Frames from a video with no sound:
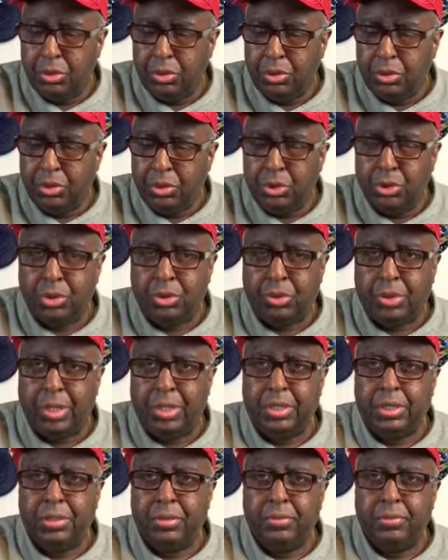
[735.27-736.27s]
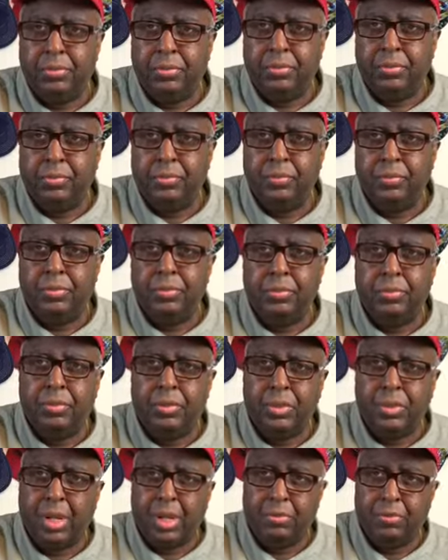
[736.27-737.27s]
straight
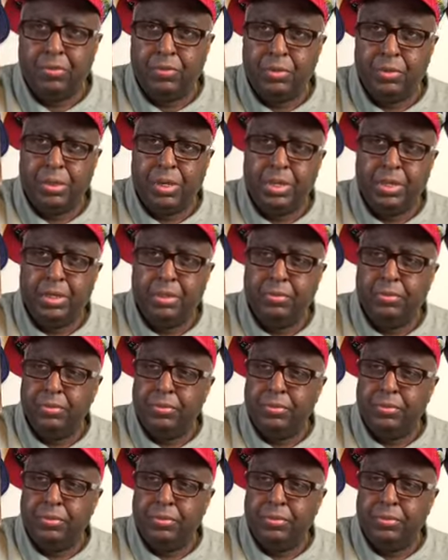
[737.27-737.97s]
type of drink.